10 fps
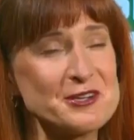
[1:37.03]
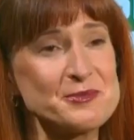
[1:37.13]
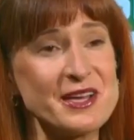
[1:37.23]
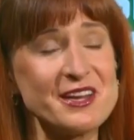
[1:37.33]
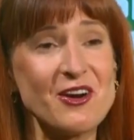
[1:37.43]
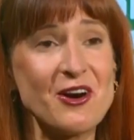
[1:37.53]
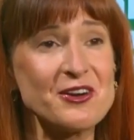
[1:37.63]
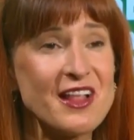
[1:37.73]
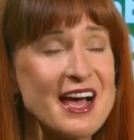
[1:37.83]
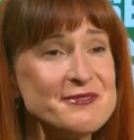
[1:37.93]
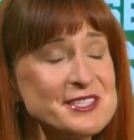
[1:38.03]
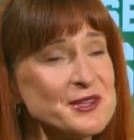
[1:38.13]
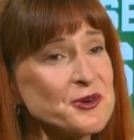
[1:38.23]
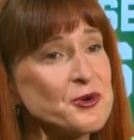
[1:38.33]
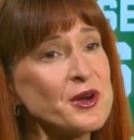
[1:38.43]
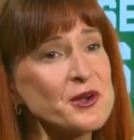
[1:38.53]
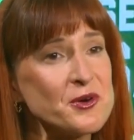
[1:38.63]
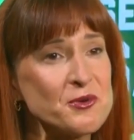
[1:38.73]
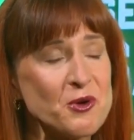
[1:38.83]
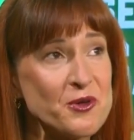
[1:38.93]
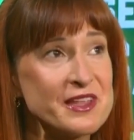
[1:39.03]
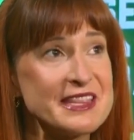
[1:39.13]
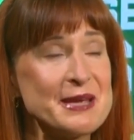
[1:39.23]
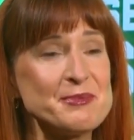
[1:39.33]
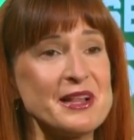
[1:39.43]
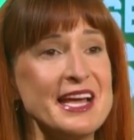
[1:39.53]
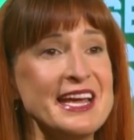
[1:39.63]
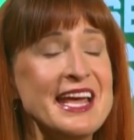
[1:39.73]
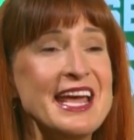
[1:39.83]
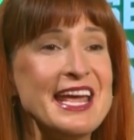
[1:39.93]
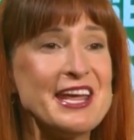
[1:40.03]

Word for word: dogs play in our lives and the critical role that they play